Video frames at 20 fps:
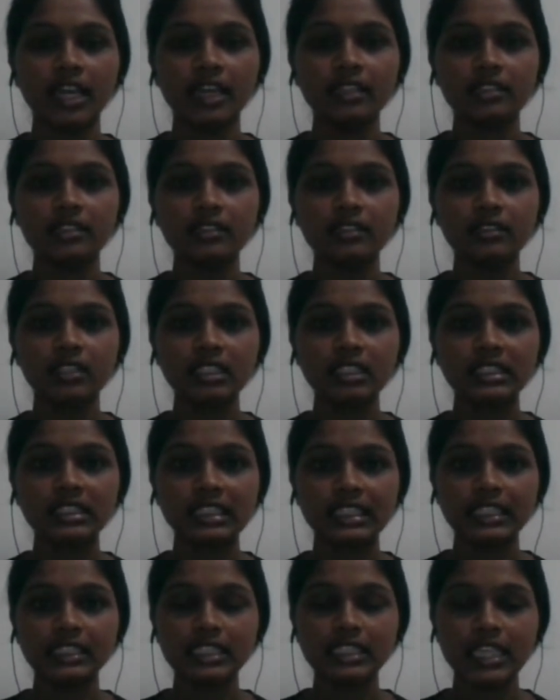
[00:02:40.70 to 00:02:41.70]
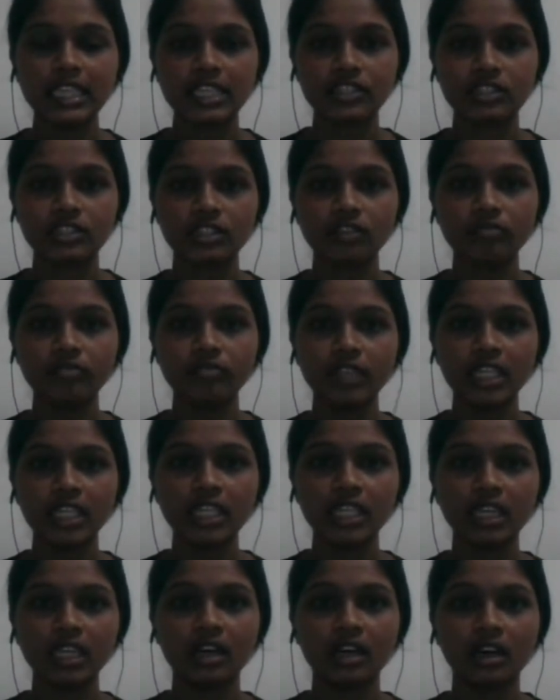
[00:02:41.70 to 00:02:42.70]
in the GD session
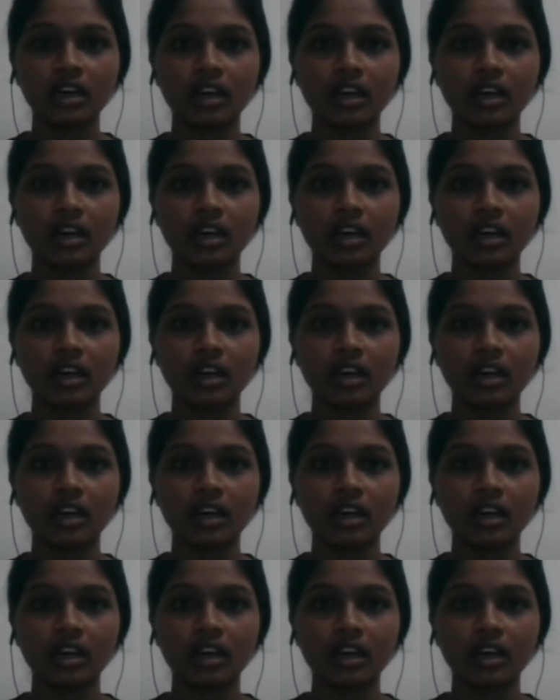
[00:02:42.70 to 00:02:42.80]
we